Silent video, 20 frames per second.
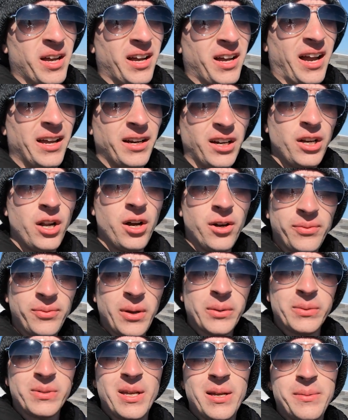I don't know if
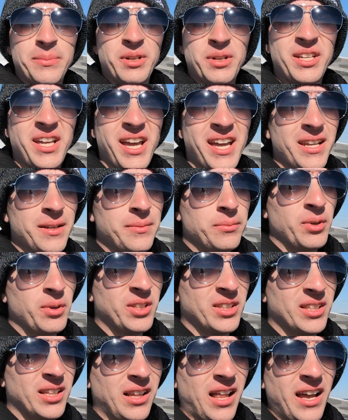I was able to get them
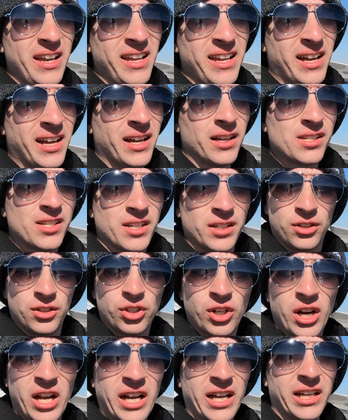with the lighthouse. I
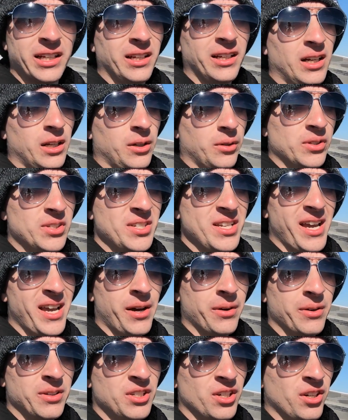tried. We'll see
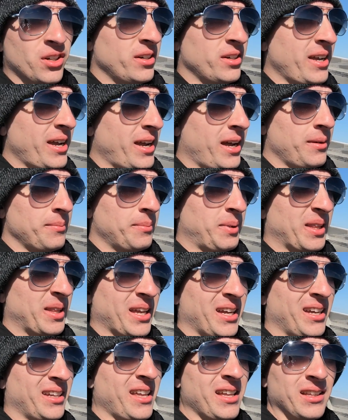how it turned out, but
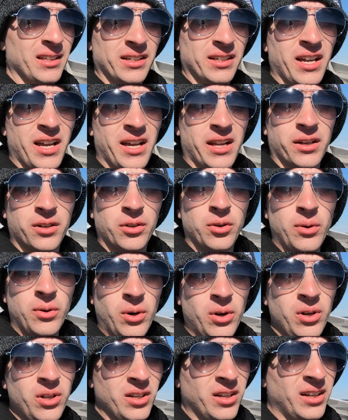that looked kind of
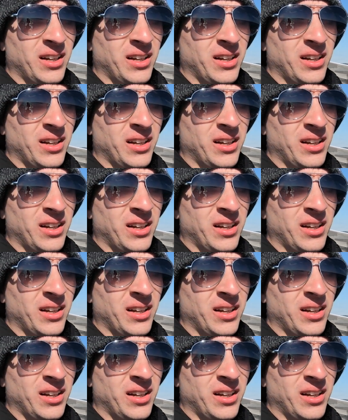cool.